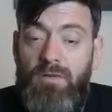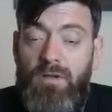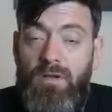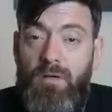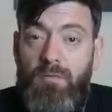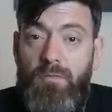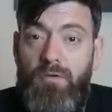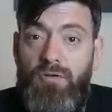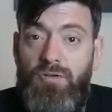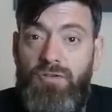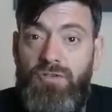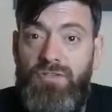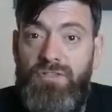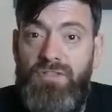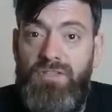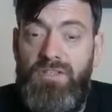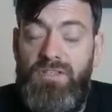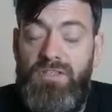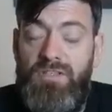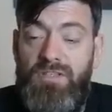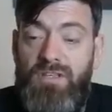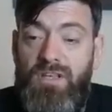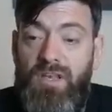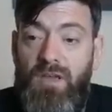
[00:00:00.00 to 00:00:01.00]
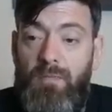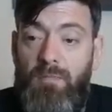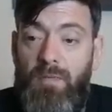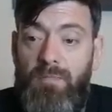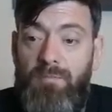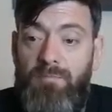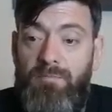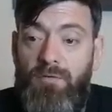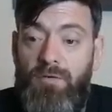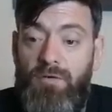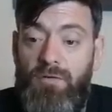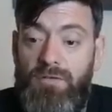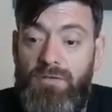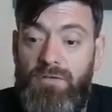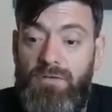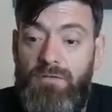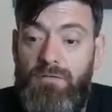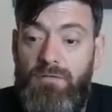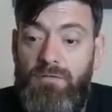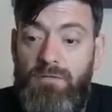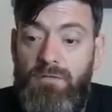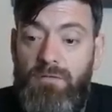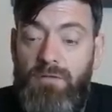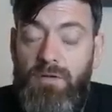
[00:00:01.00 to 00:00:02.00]
emergencies came up first.
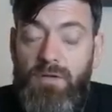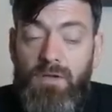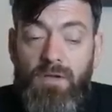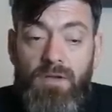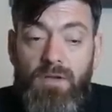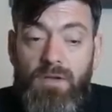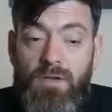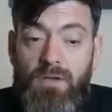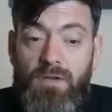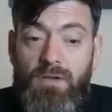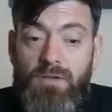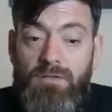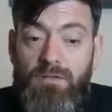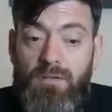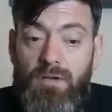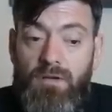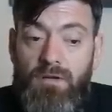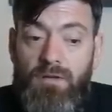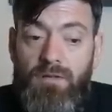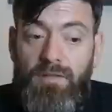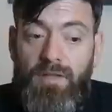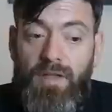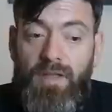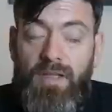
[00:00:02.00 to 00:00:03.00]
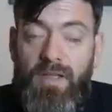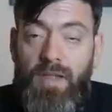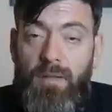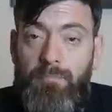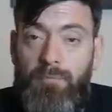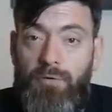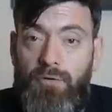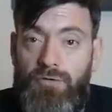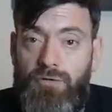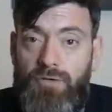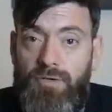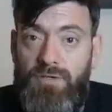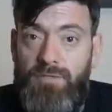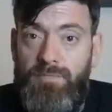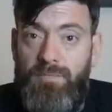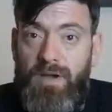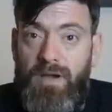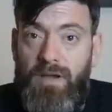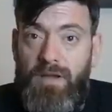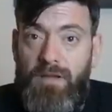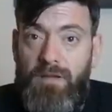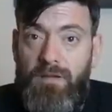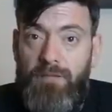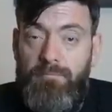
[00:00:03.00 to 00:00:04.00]
So they kept pushing us
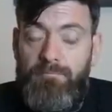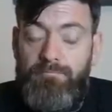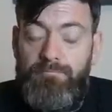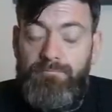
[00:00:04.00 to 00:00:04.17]
back.